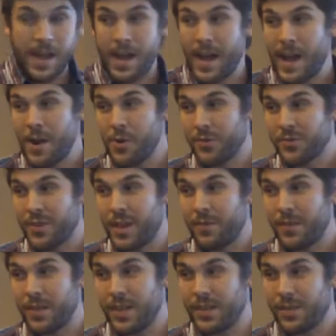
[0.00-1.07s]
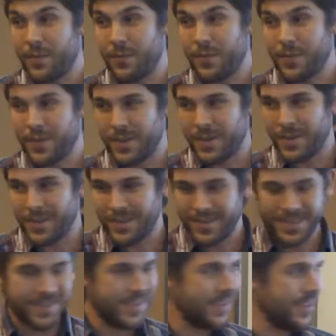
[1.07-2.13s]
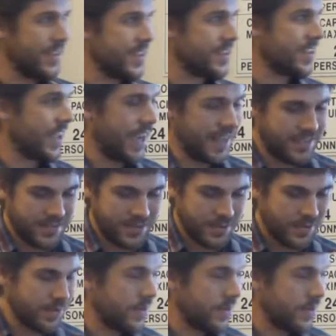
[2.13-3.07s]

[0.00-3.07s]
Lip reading: I also have a lot of slides, so